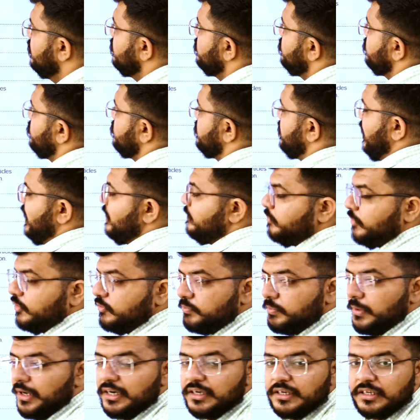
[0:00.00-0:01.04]
So type of
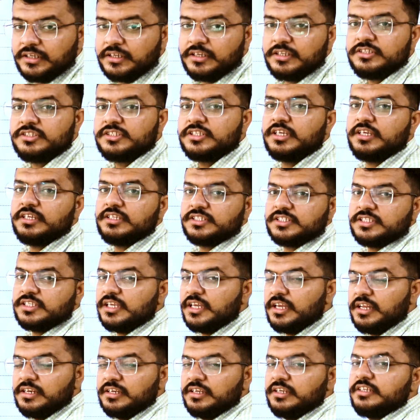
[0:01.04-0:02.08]
particles,
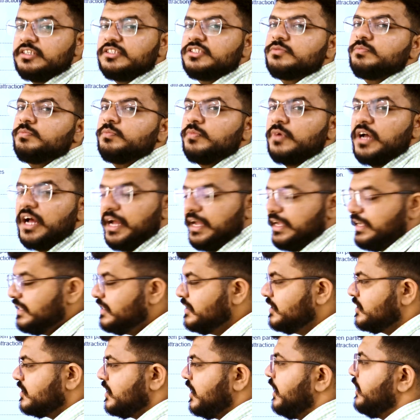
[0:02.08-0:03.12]
KCl is
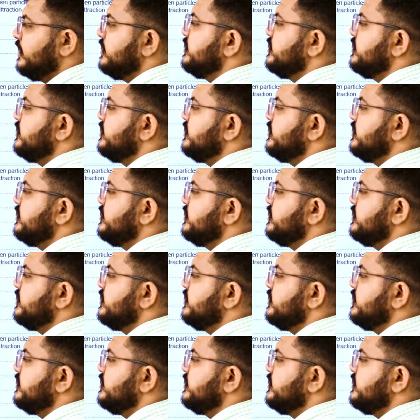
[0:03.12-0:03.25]
ions and